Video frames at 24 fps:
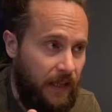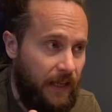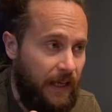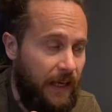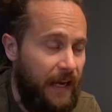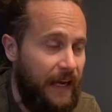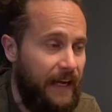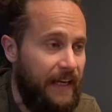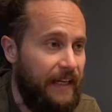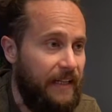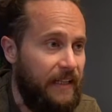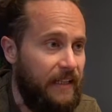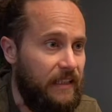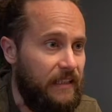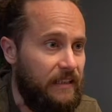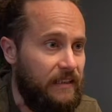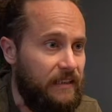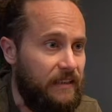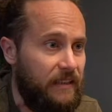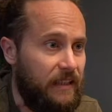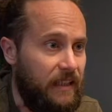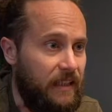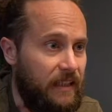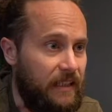
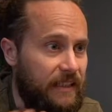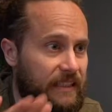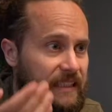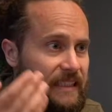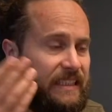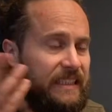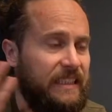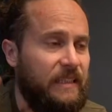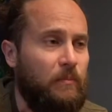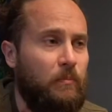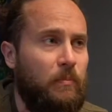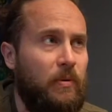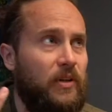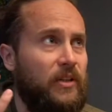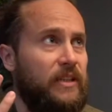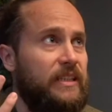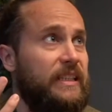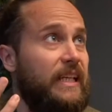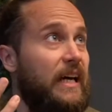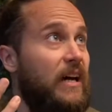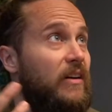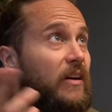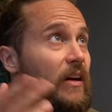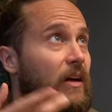And uh, this thing burnt
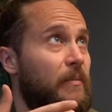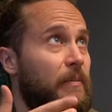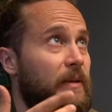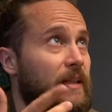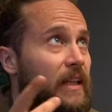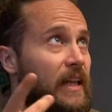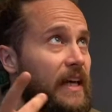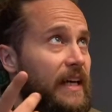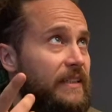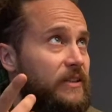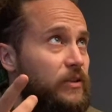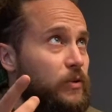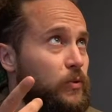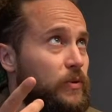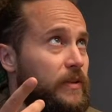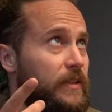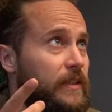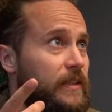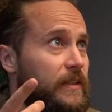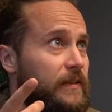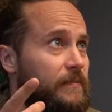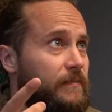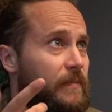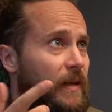out on me last
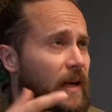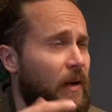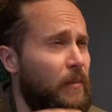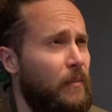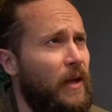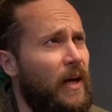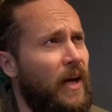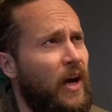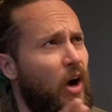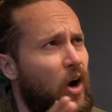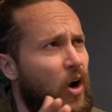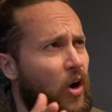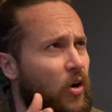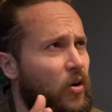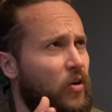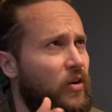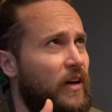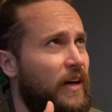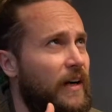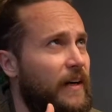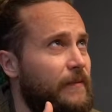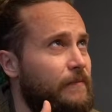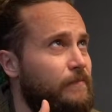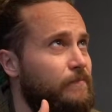week. And I'm like, oh,
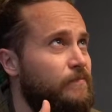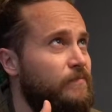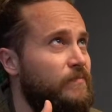okay.